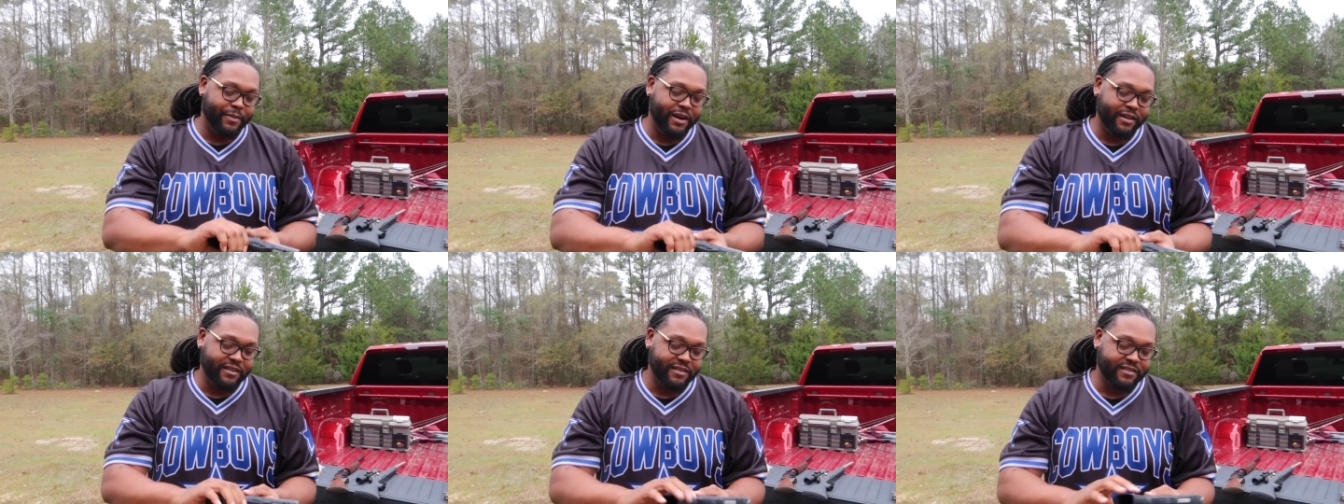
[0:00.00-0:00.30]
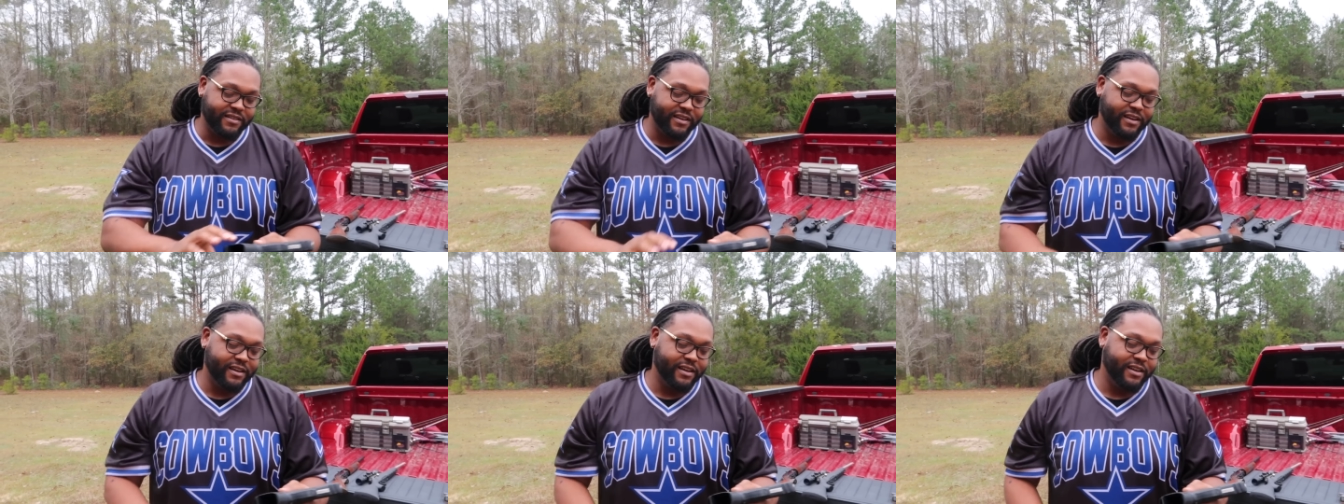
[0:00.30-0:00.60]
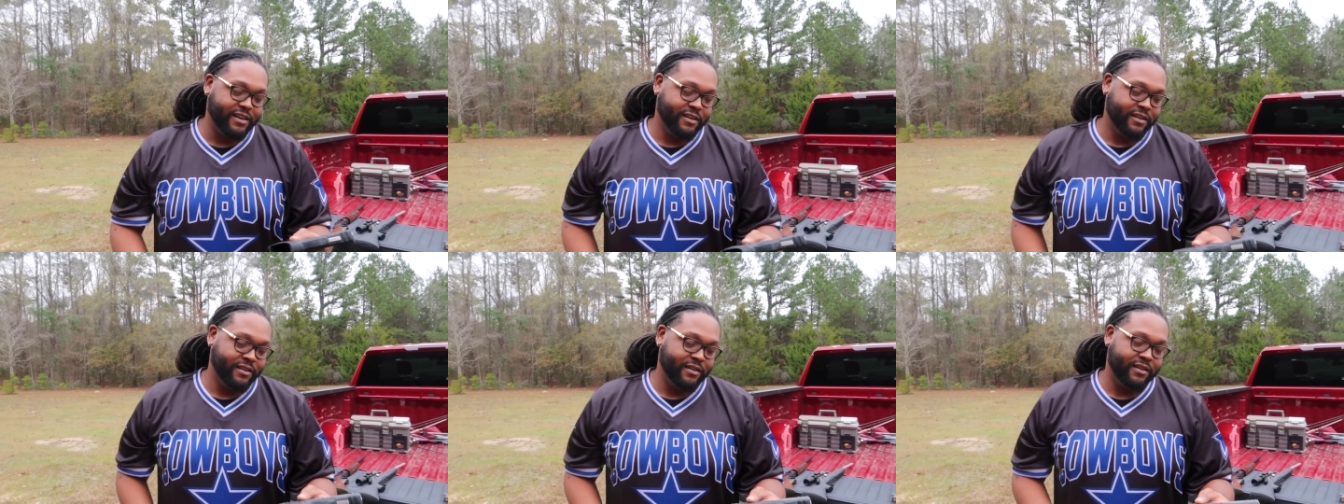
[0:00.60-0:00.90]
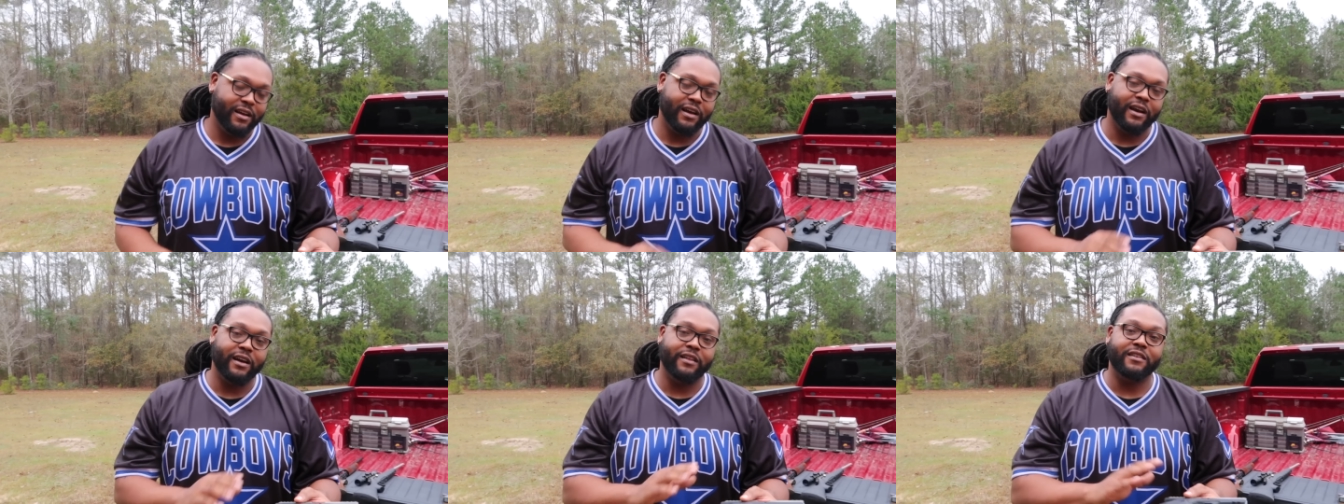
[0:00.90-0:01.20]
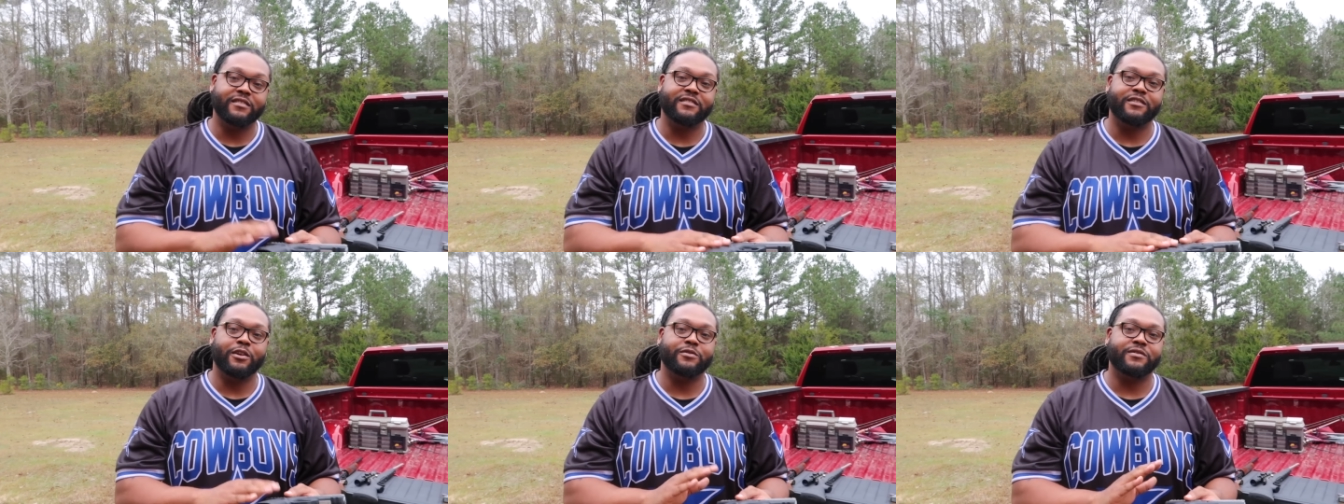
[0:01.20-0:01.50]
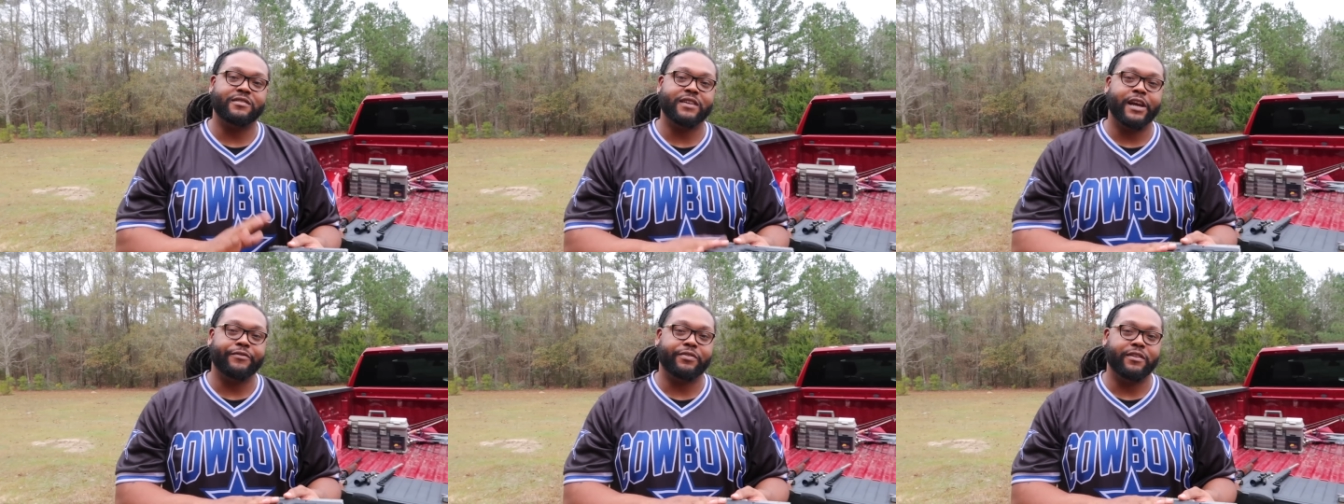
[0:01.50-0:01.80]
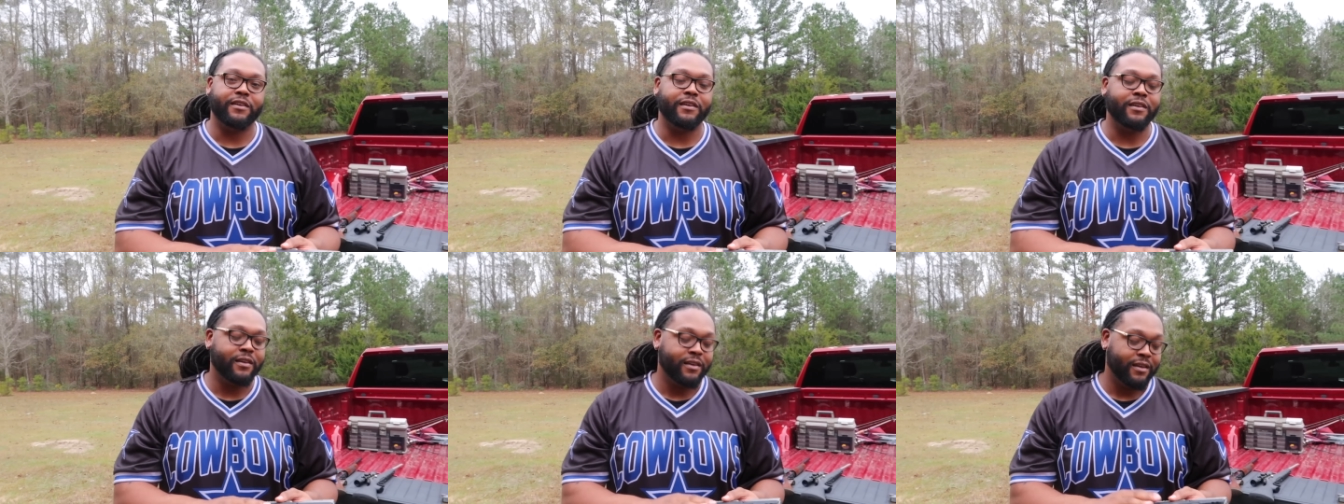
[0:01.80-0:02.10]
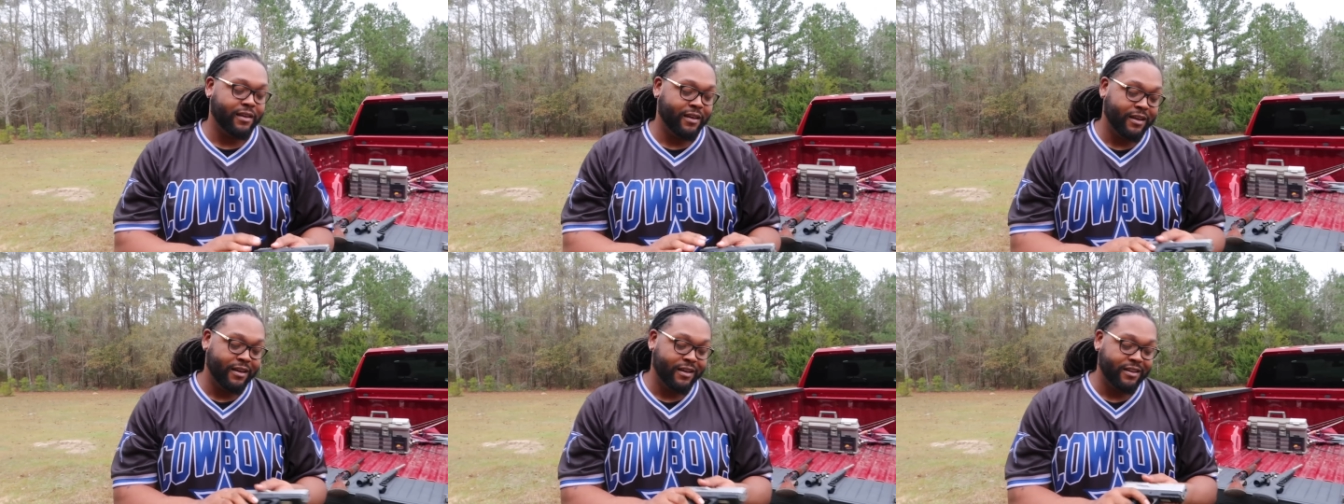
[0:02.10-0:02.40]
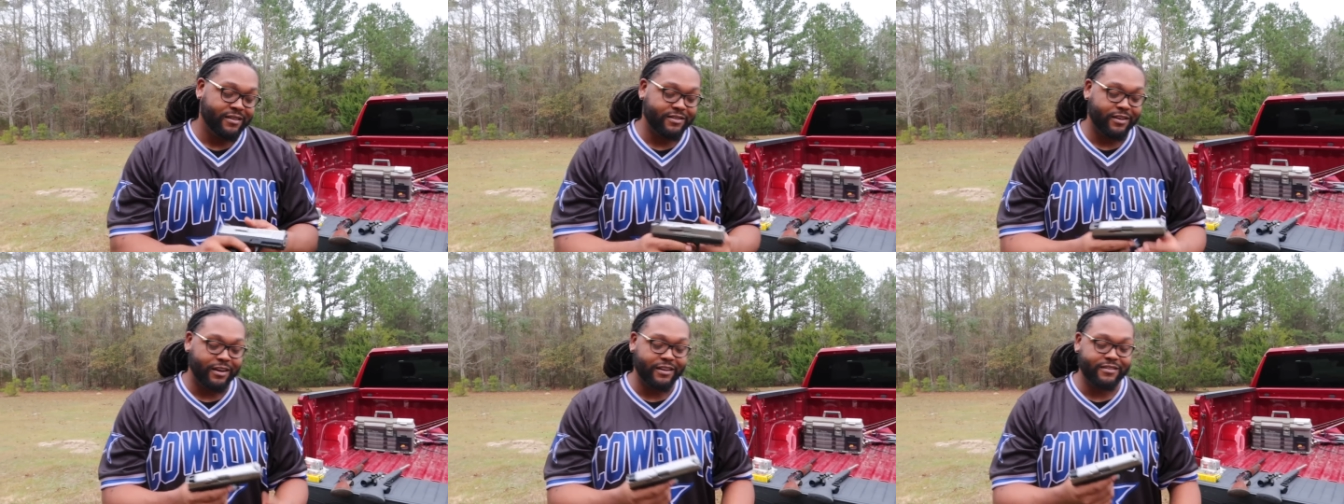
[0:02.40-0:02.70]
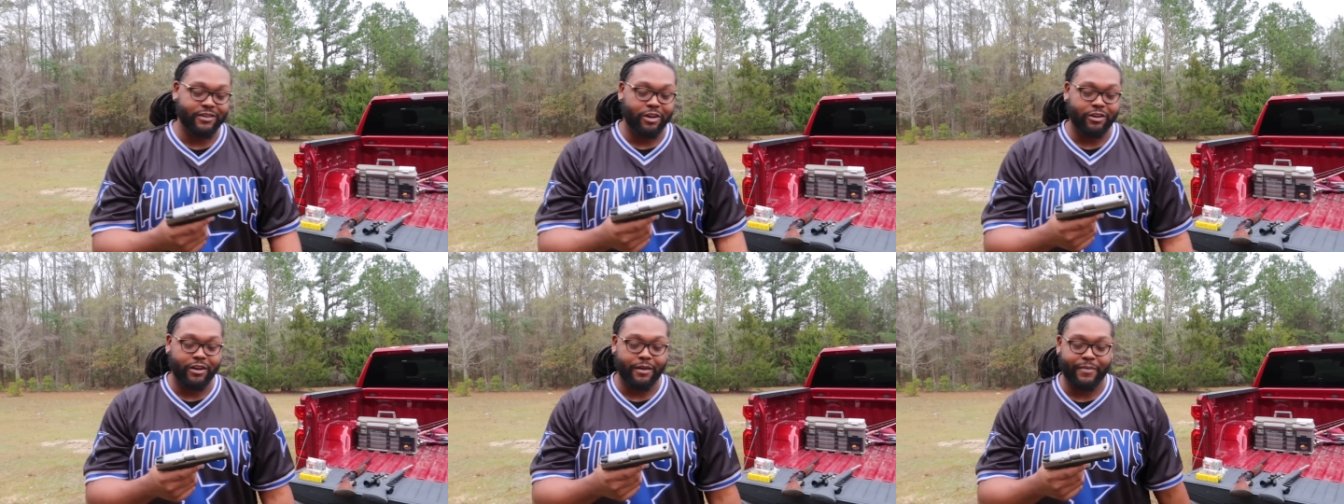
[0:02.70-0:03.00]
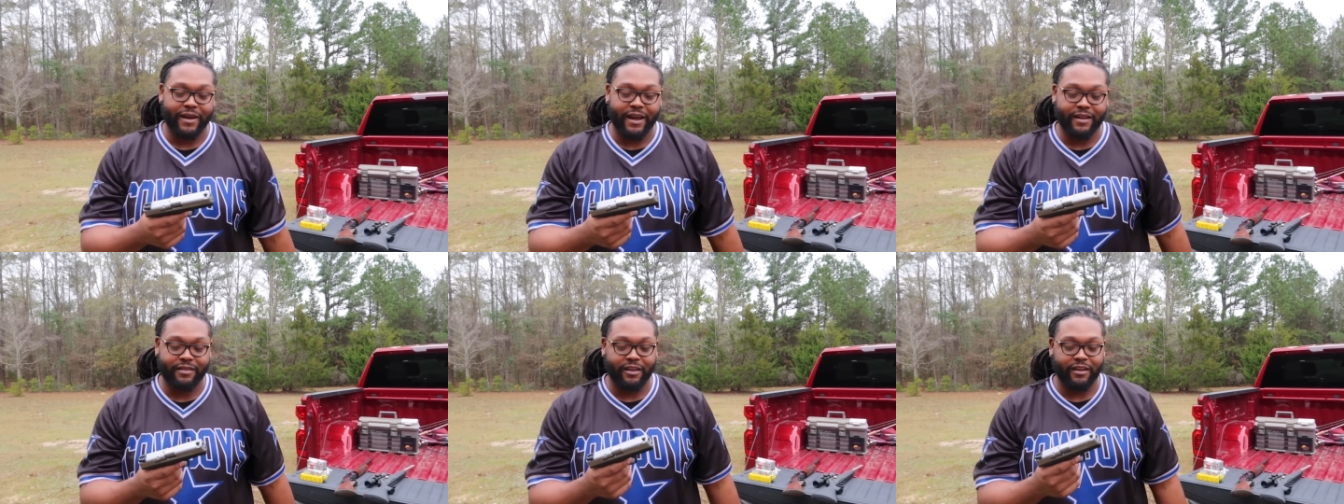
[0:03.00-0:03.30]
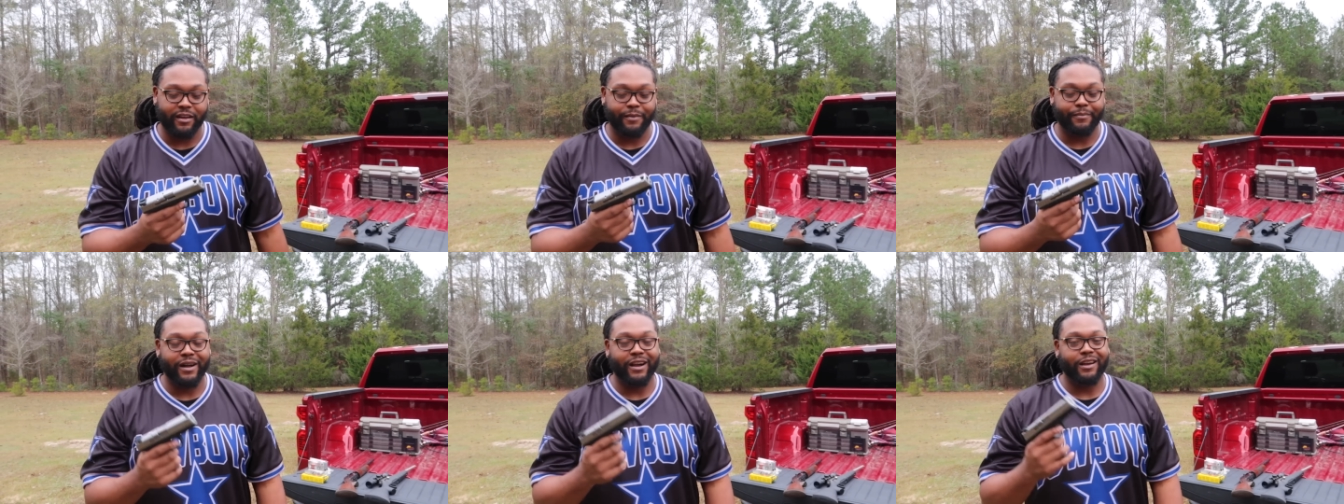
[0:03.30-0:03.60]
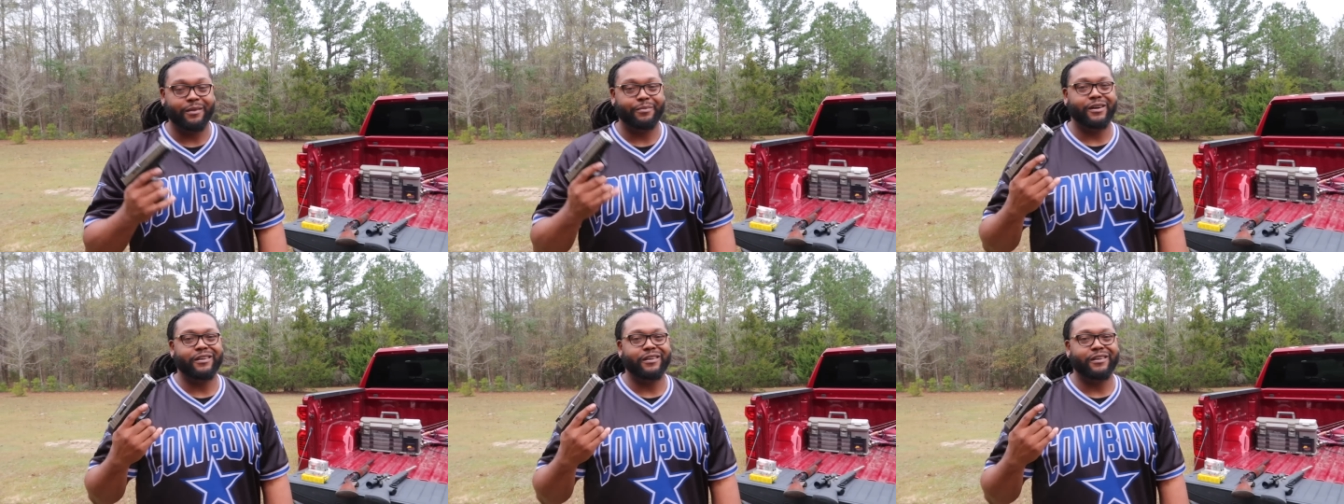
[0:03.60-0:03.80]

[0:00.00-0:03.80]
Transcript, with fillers: about this gun, there's no safety, so that's the only bad thing about it.